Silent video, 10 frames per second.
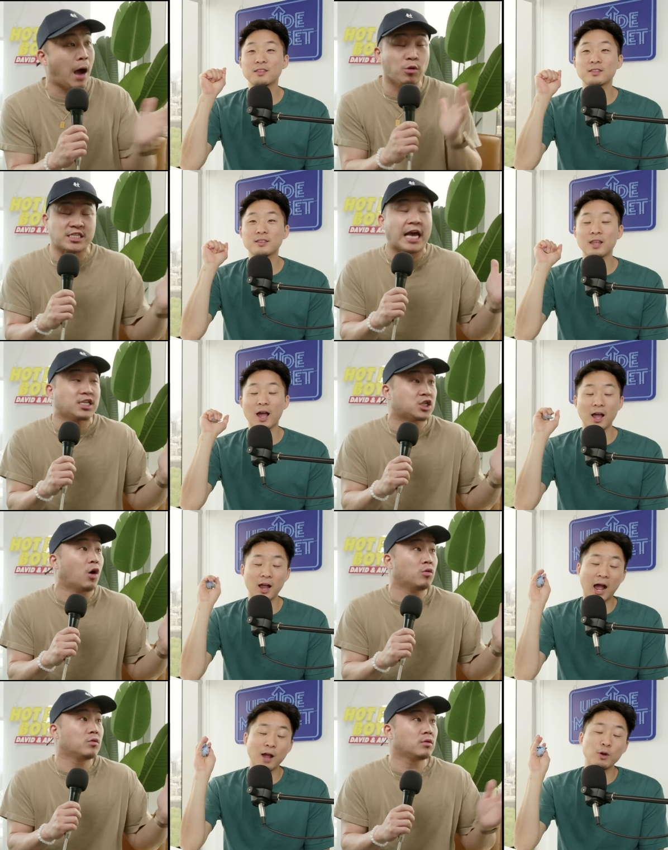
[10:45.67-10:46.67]
Speaker 1: would say so.
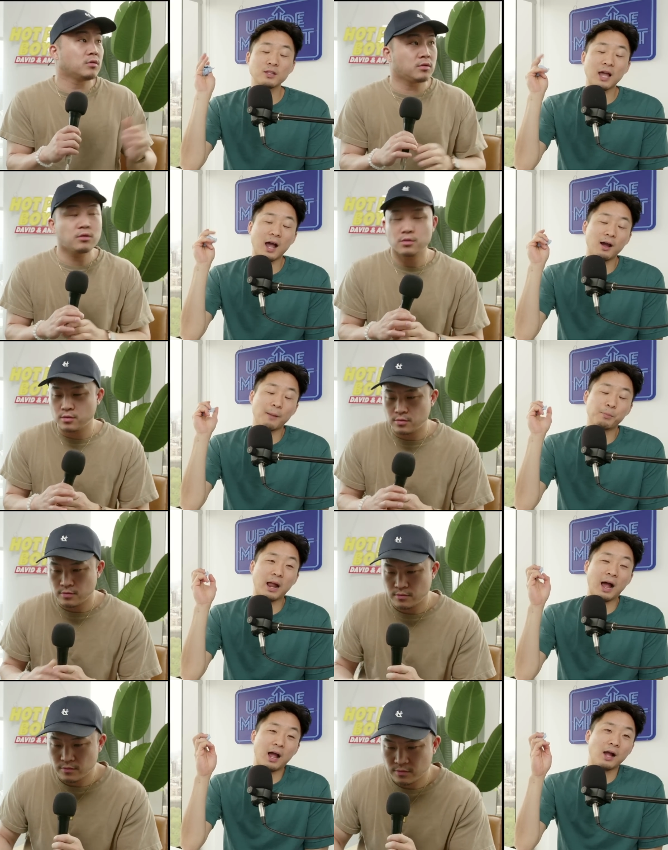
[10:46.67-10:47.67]
I would,
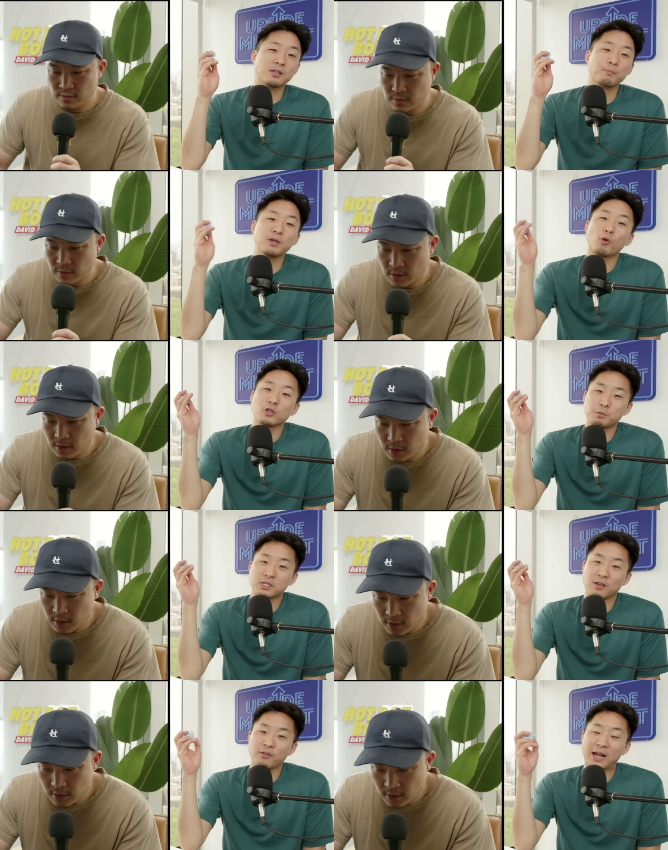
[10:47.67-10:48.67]
but I, to be more
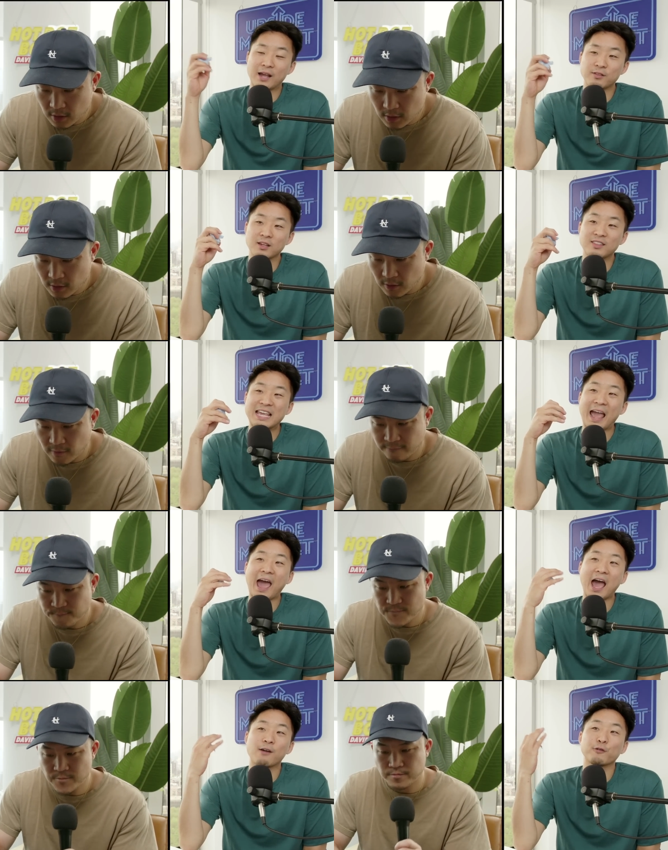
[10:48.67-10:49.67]
specific, I think the
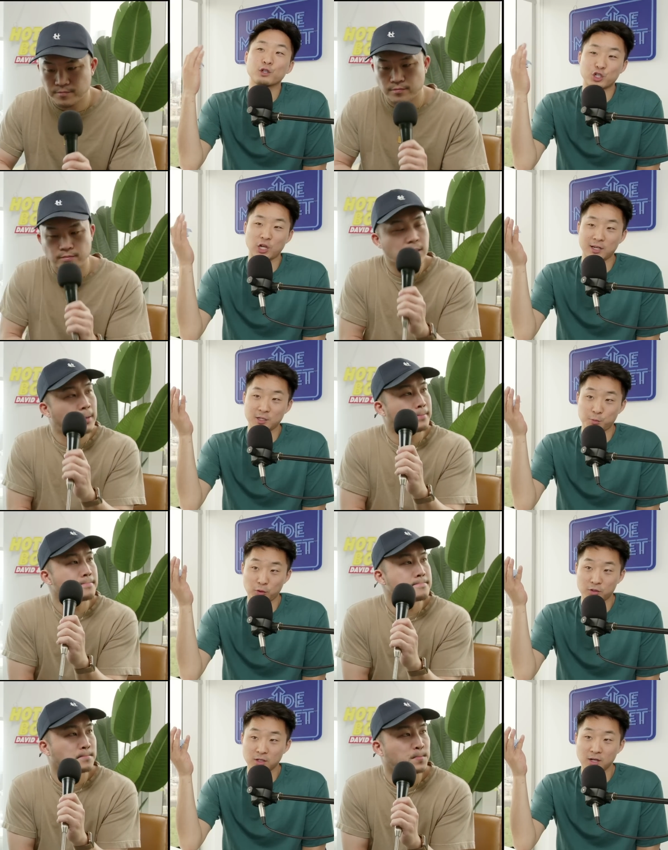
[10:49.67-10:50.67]
average Chinese
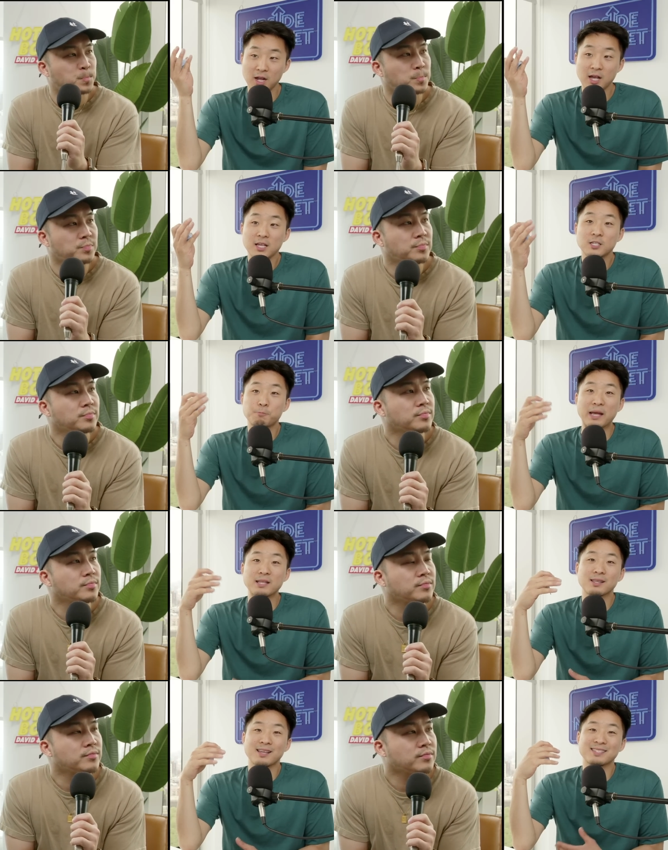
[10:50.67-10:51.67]
person
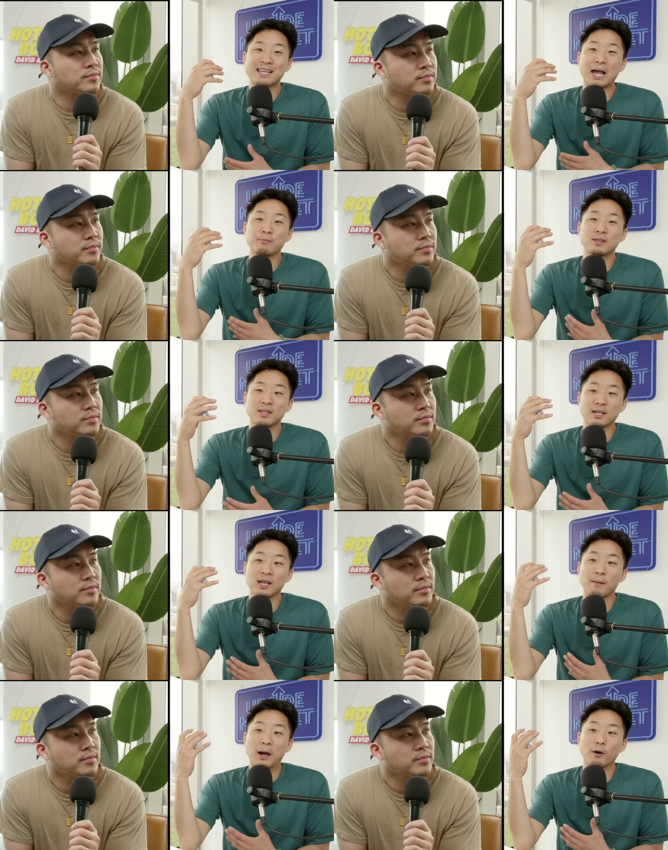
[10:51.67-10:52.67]
spends less time
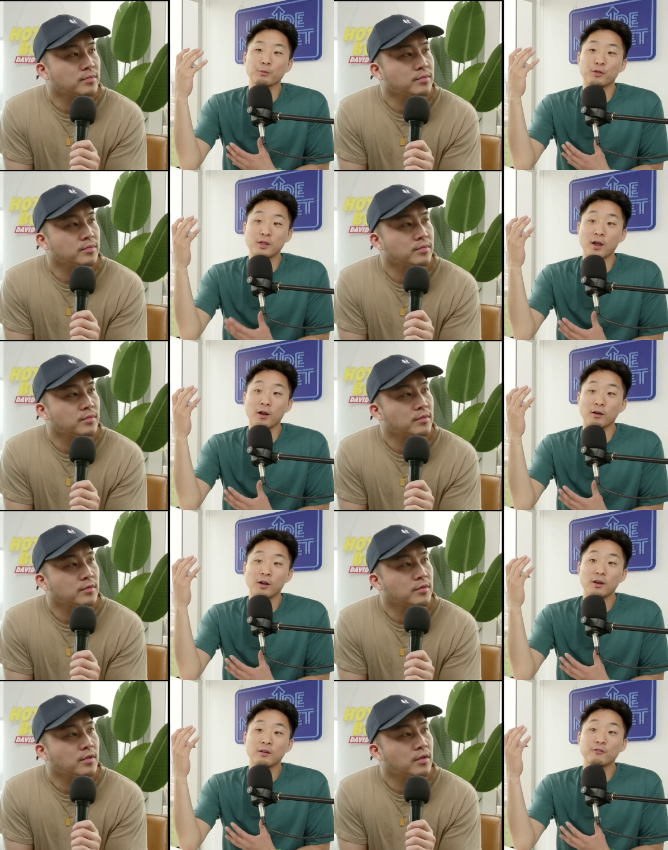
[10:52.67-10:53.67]
thinking about their
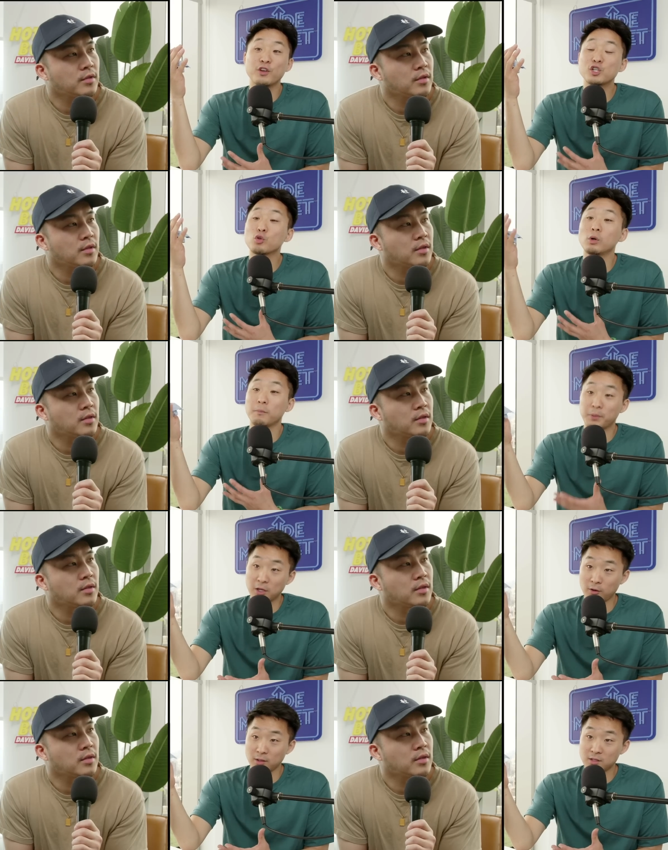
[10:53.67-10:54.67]
visual
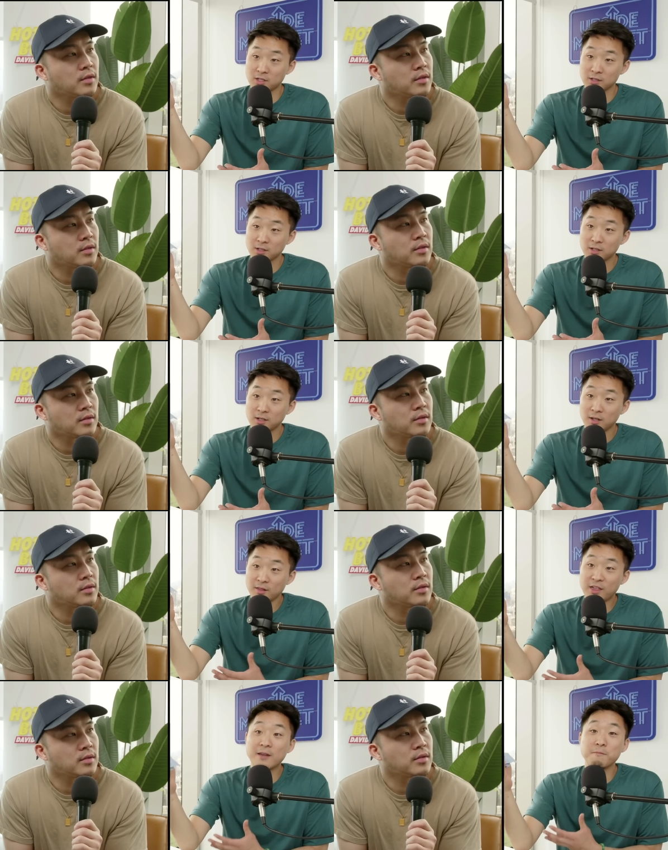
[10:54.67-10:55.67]
appearance
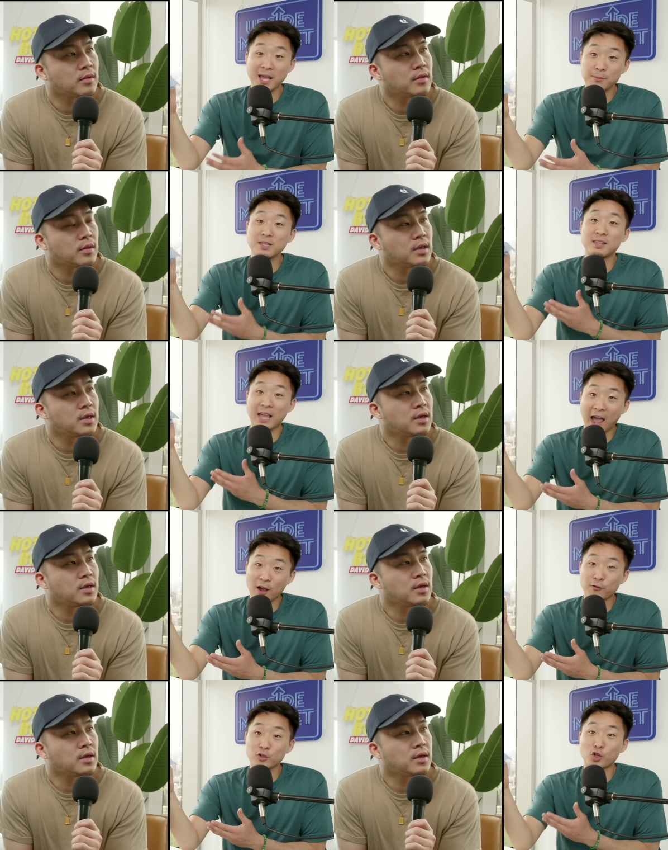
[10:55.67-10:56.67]
than maybe the
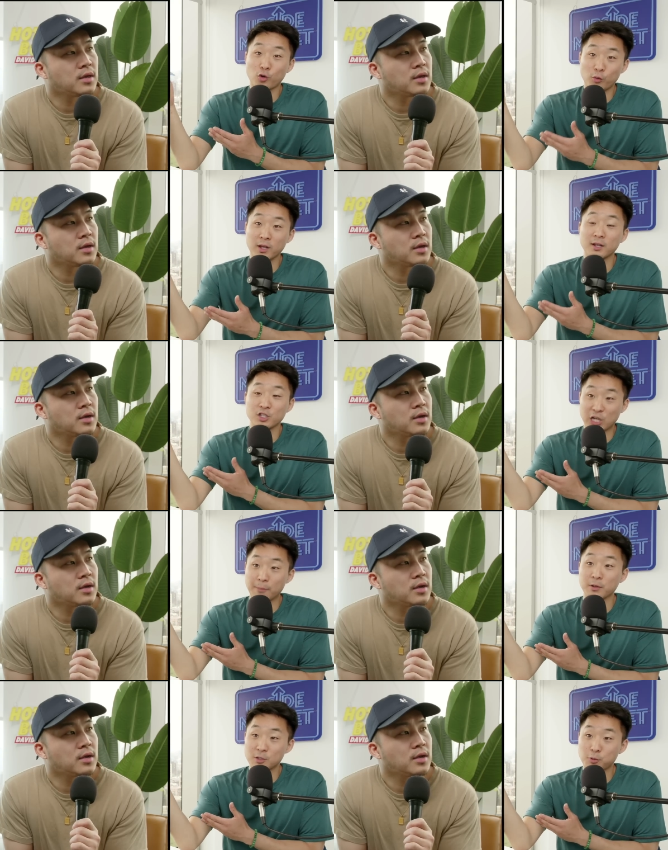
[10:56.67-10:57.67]
average Korean and
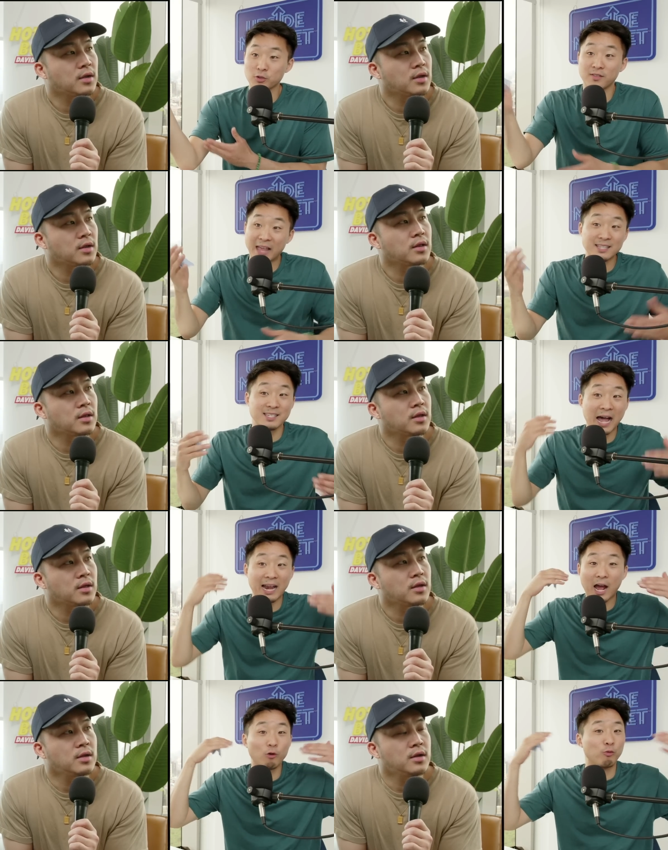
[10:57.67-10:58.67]
Japanese person. That's
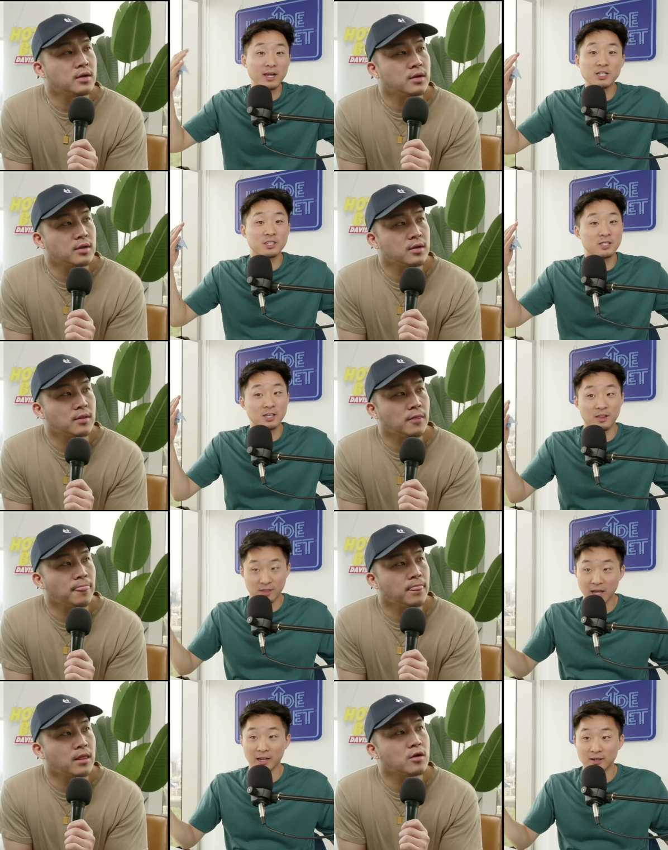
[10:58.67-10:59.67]
not outrageous to
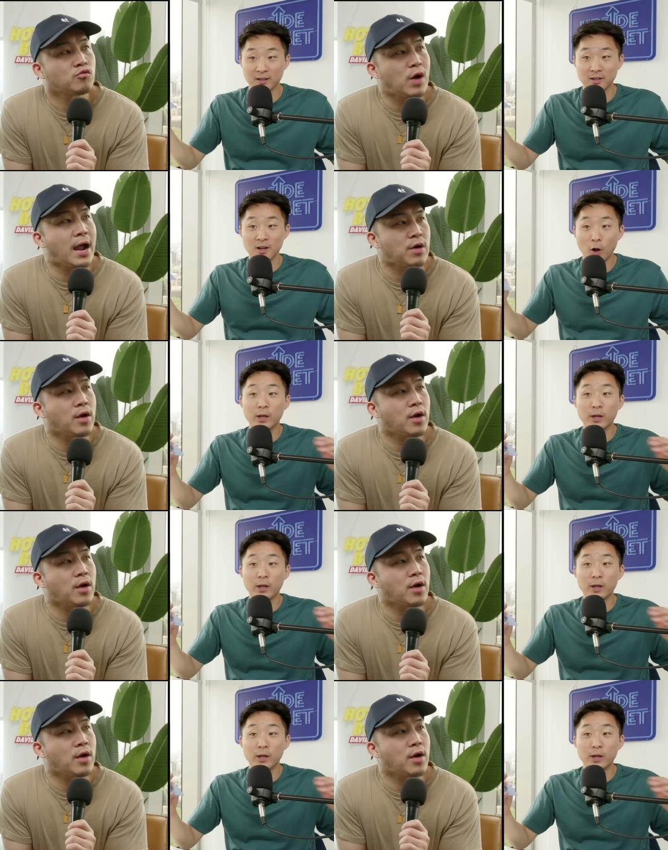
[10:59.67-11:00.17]
think. Right, right,